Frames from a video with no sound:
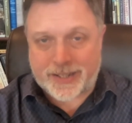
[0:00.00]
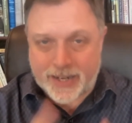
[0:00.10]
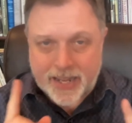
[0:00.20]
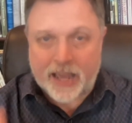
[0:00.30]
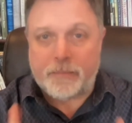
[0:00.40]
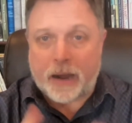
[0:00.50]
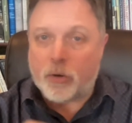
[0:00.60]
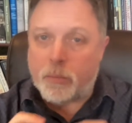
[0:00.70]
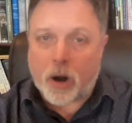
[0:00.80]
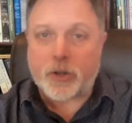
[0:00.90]
And again, my
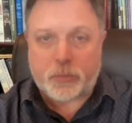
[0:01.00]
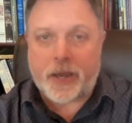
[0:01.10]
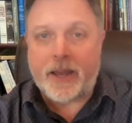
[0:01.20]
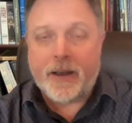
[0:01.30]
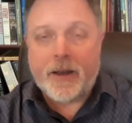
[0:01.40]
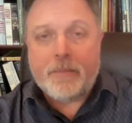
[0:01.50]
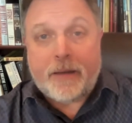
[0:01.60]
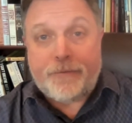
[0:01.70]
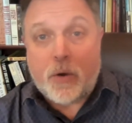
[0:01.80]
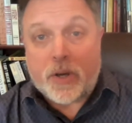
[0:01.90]
remarks may
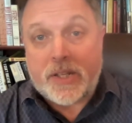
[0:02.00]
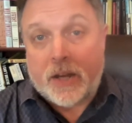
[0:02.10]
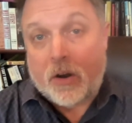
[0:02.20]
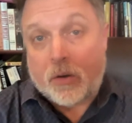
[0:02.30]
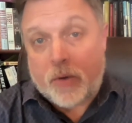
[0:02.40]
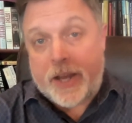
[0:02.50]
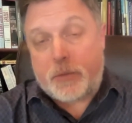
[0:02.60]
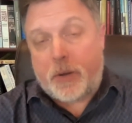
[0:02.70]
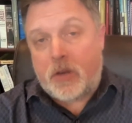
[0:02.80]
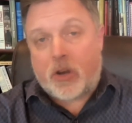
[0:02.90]
focus in on race,
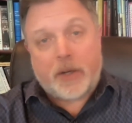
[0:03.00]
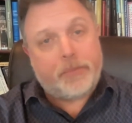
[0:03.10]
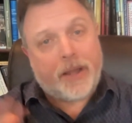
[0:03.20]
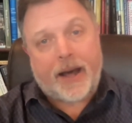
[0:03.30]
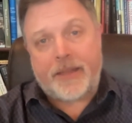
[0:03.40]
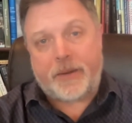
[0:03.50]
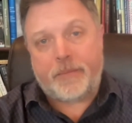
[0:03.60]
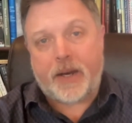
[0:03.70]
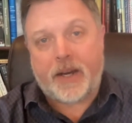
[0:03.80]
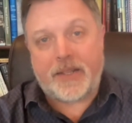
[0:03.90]
but you can apply
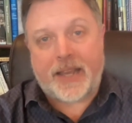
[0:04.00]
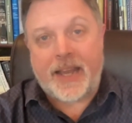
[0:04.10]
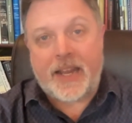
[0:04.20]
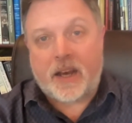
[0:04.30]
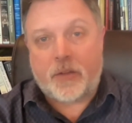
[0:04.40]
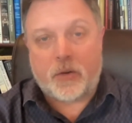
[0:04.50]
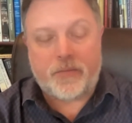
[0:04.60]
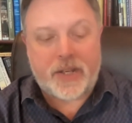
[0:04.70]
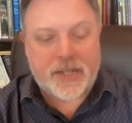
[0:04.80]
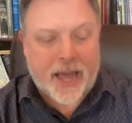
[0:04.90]
them to any other of
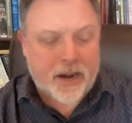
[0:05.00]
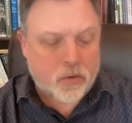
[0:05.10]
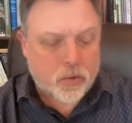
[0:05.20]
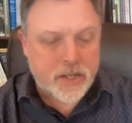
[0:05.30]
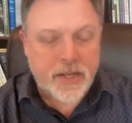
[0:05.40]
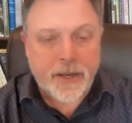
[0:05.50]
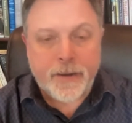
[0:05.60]
these categories.